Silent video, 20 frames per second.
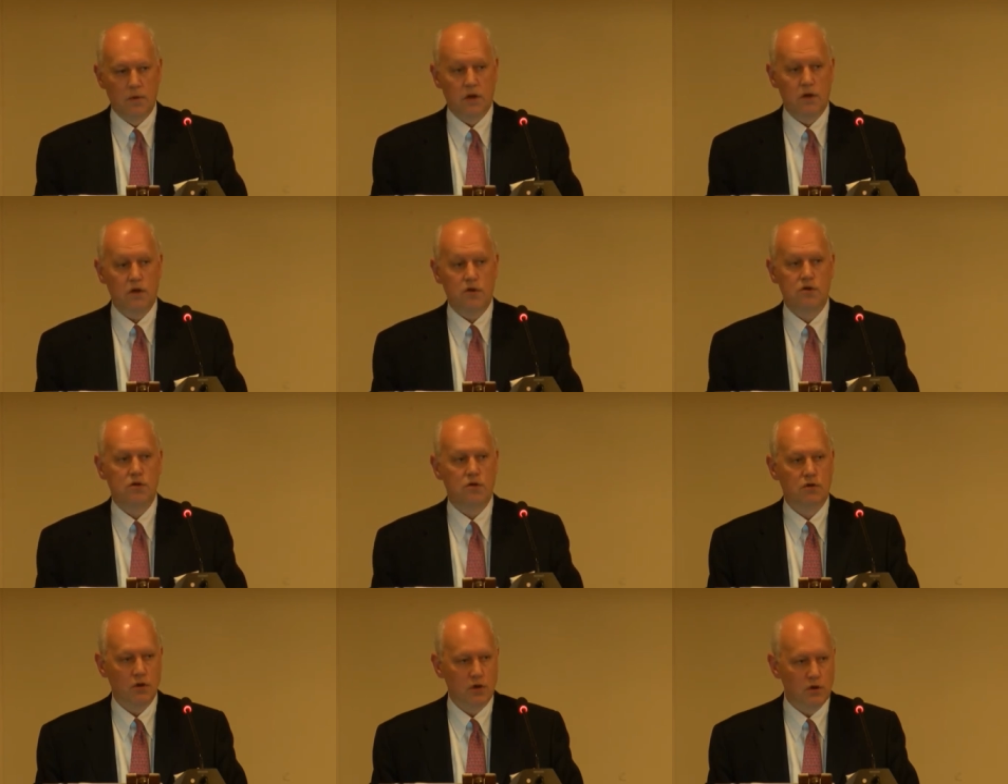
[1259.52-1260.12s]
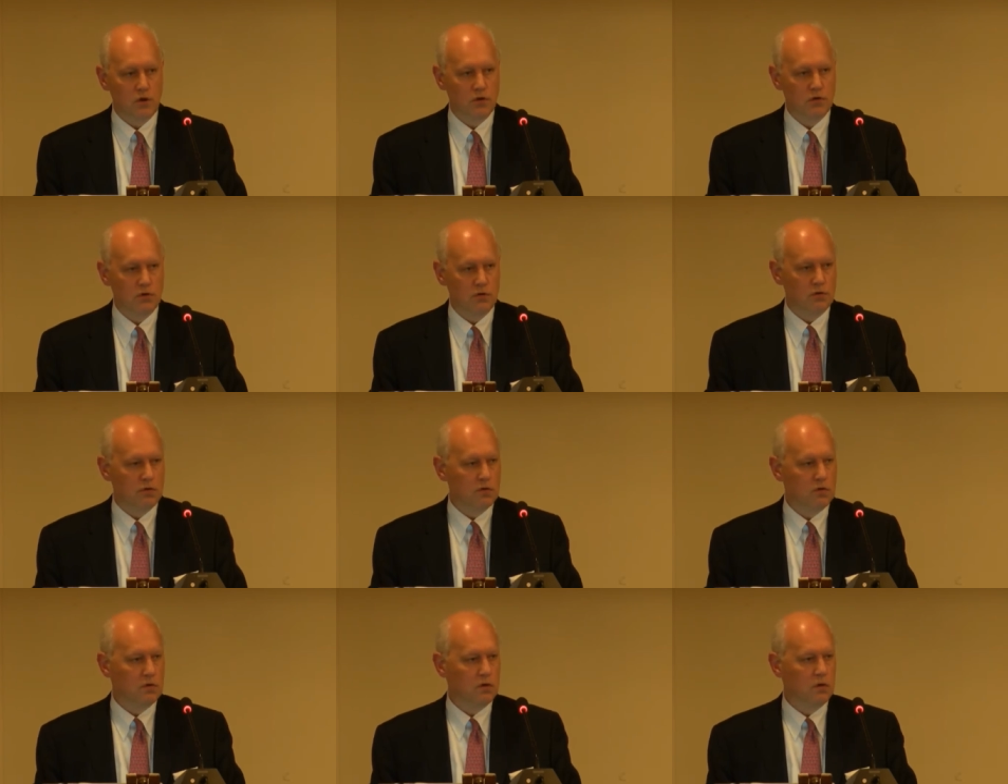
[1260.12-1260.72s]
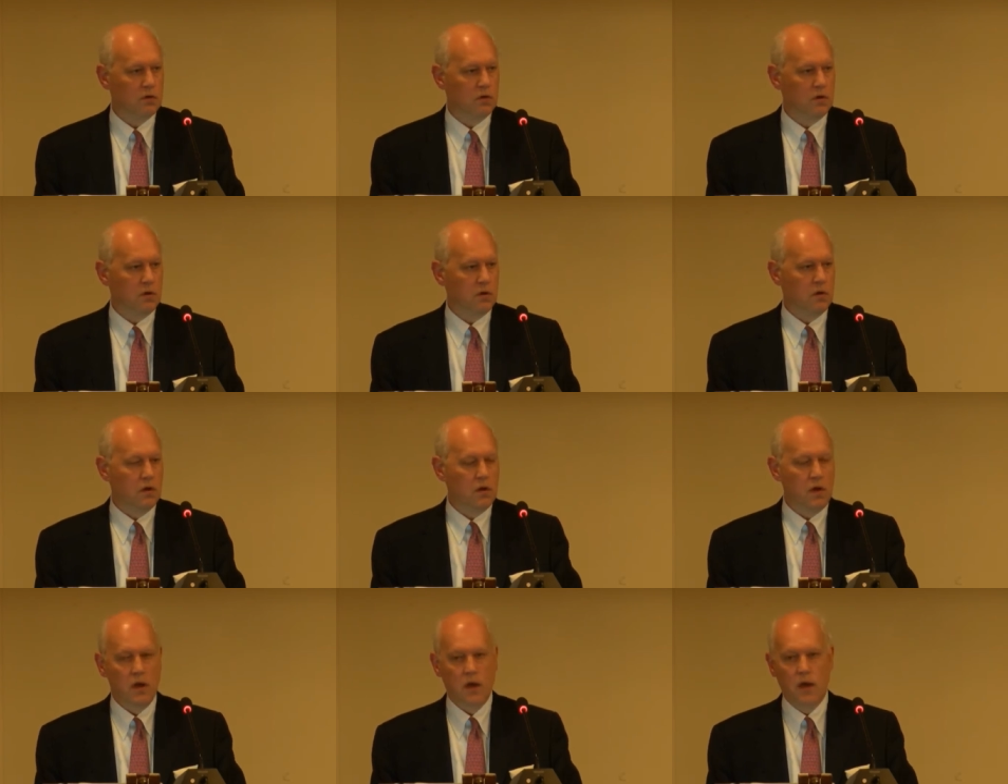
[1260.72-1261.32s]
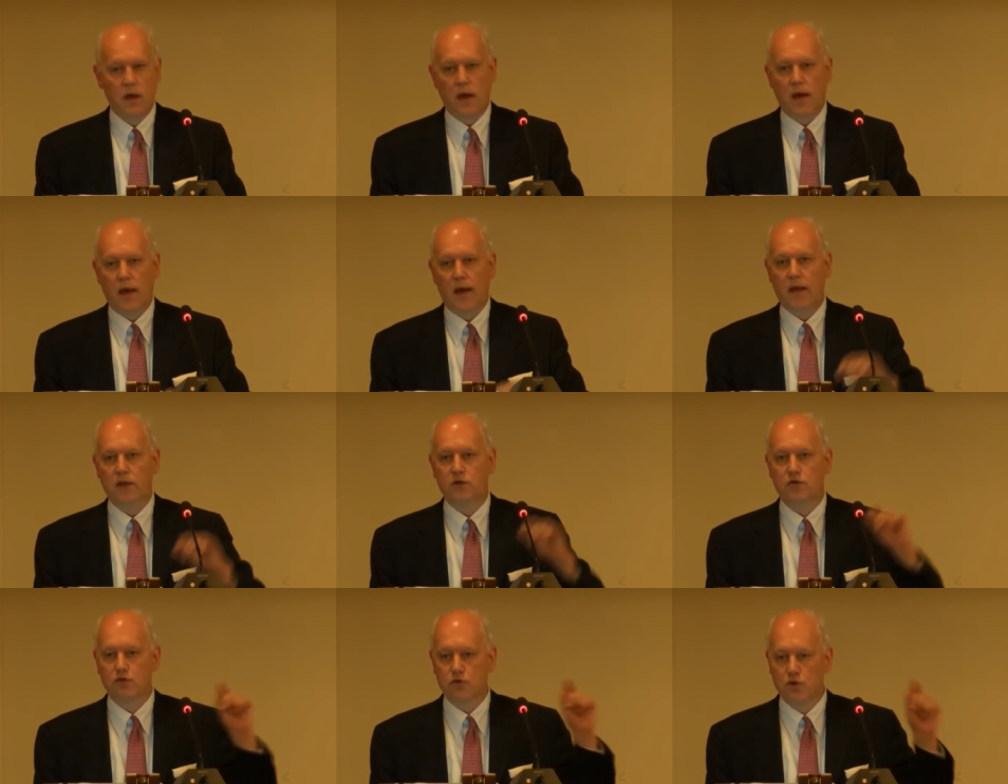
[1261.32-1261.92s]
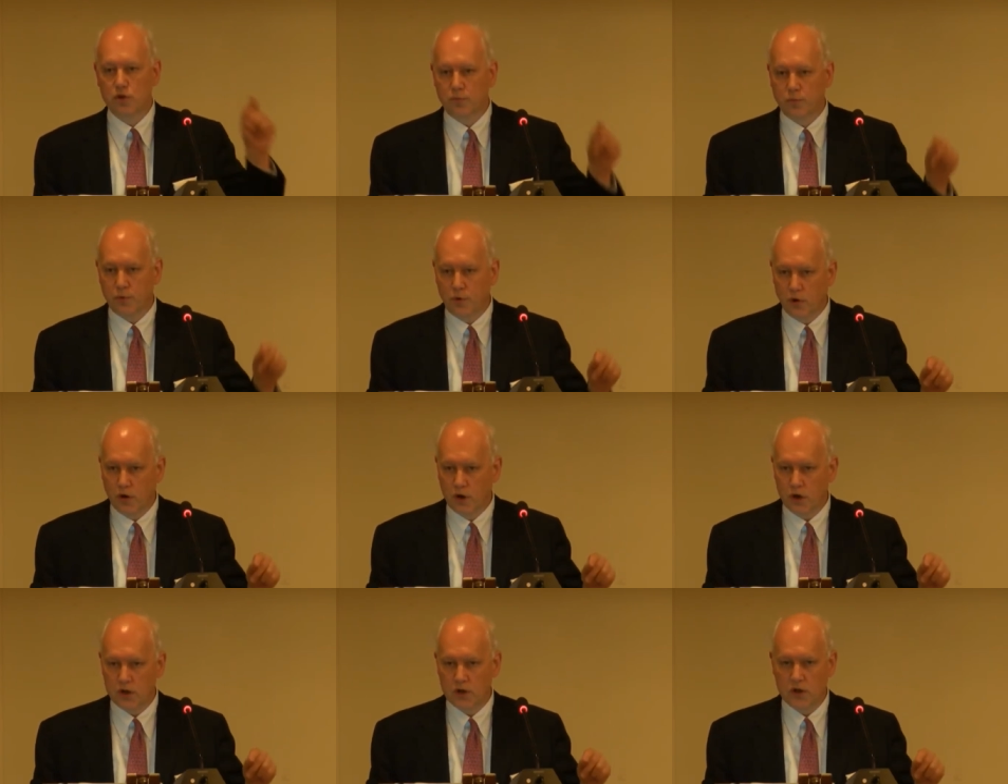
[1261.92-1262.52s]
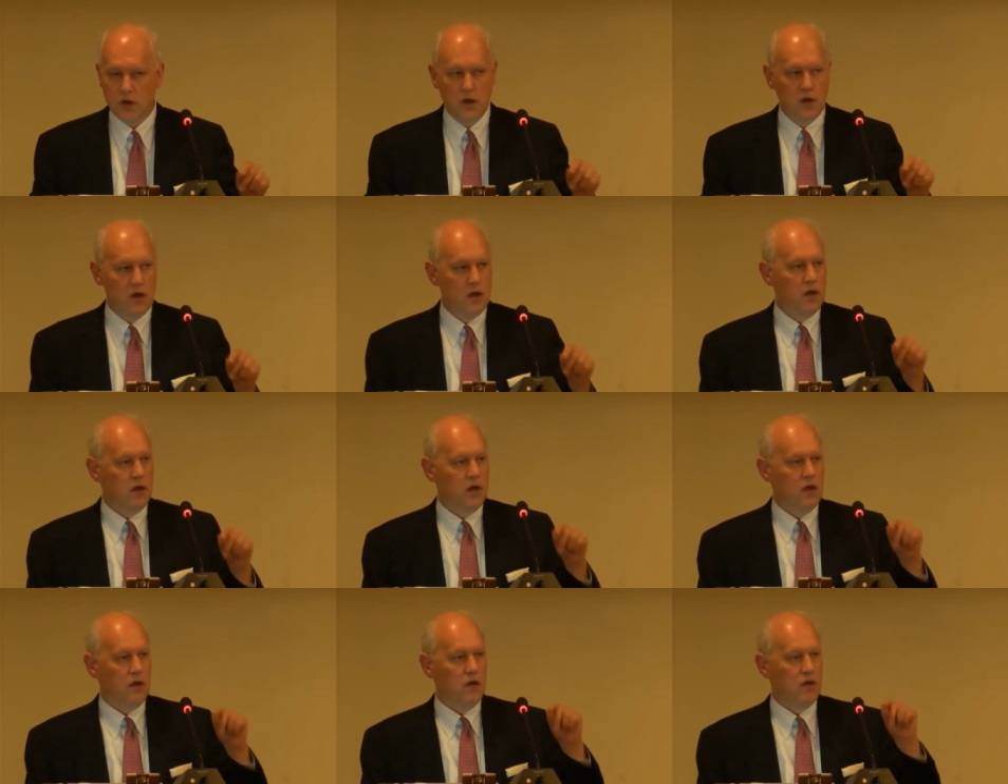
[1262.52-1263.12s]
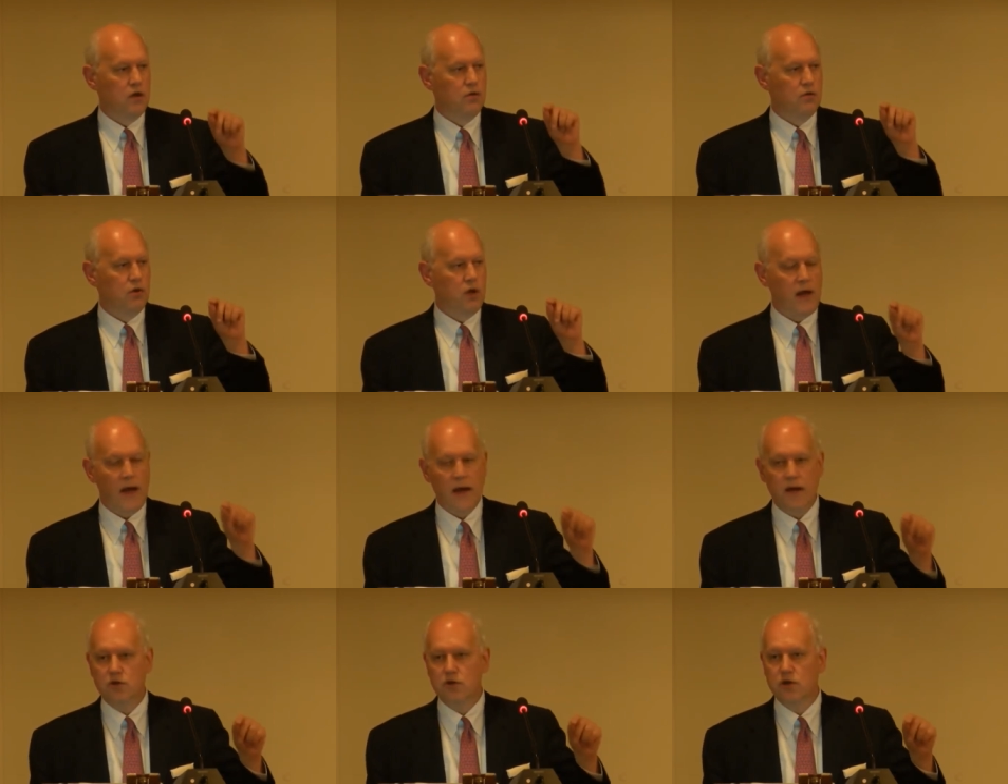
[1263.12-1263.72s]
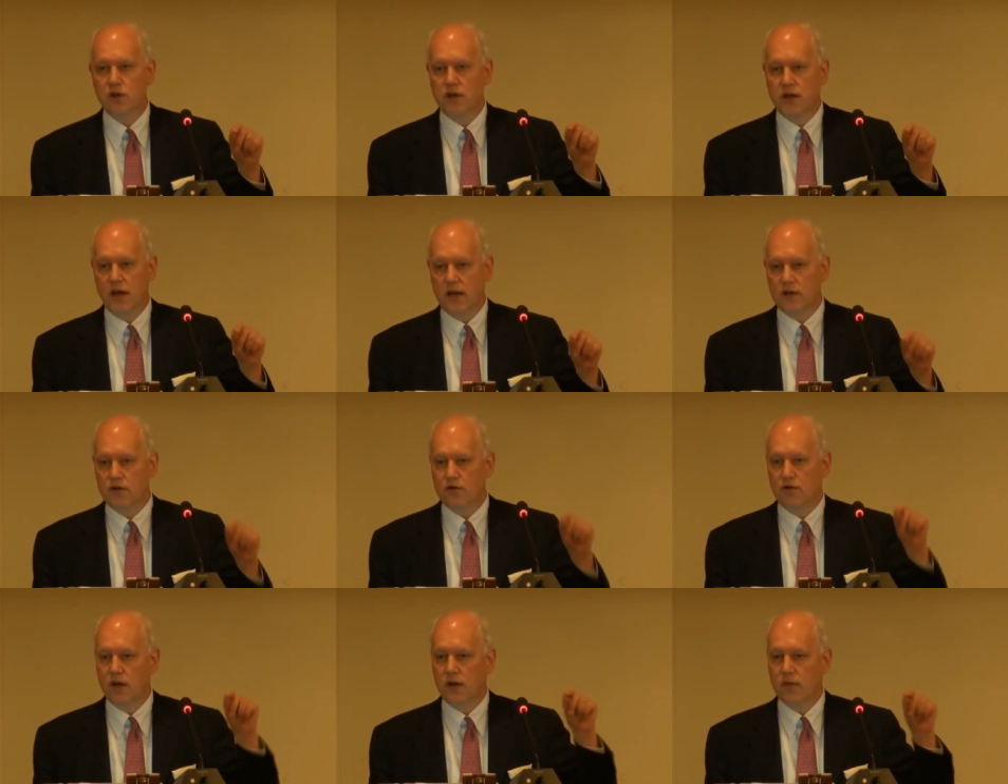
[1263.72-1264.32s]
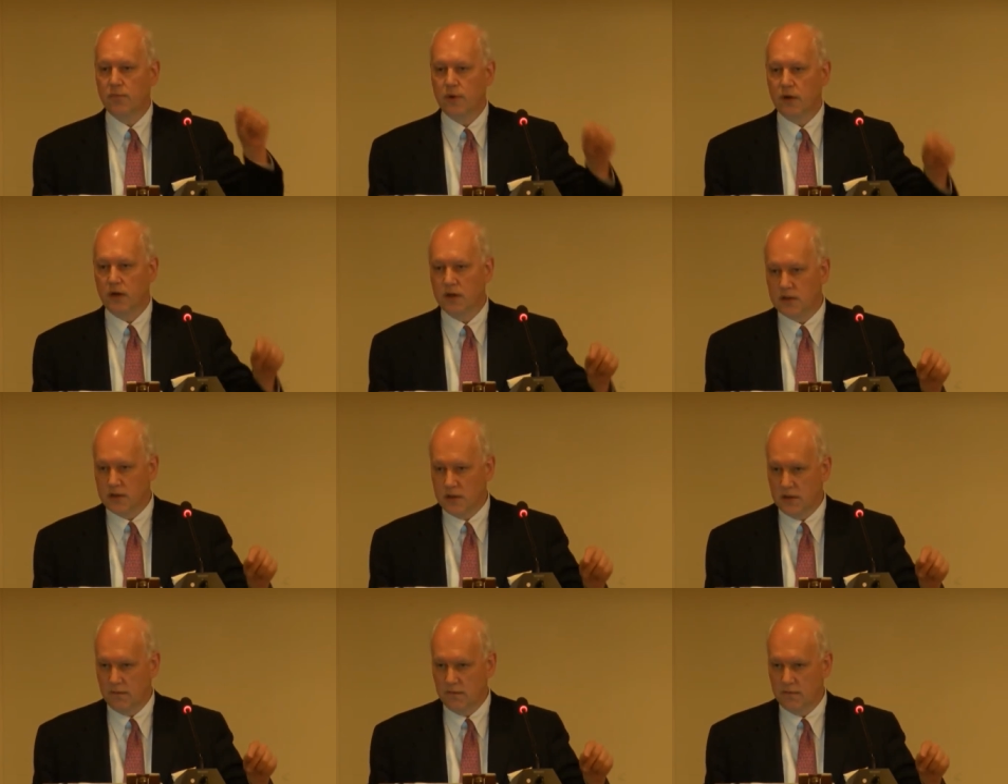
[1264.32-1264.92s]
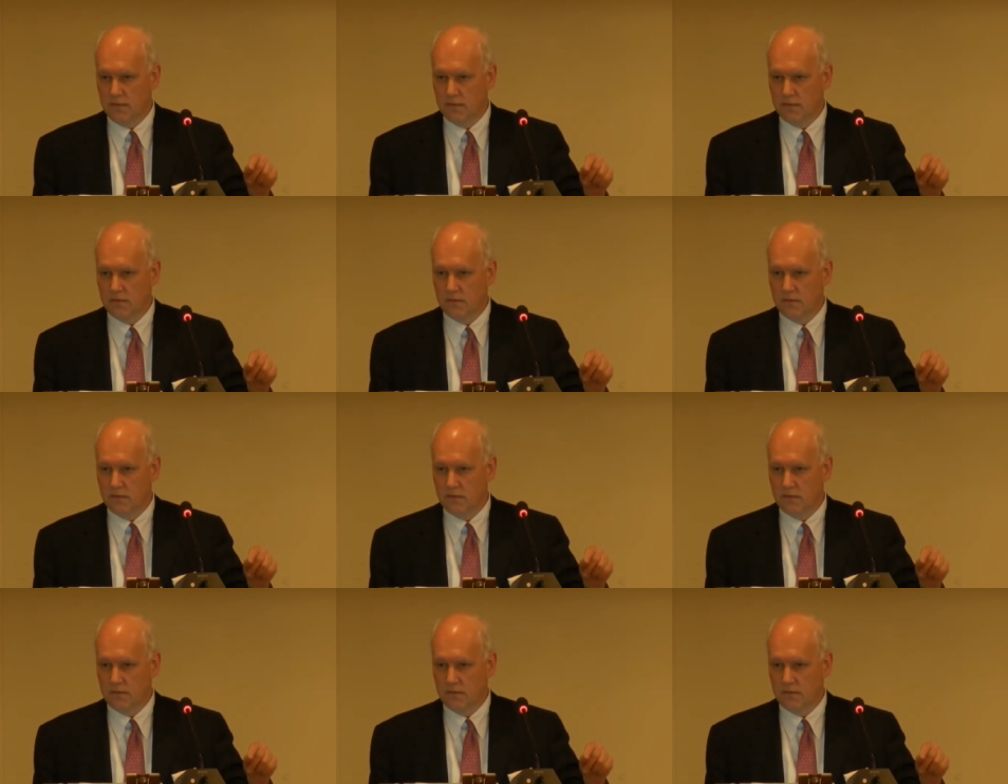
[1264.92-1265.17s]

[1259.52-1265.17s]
because you're alone. And through the board, you'll actually get credibility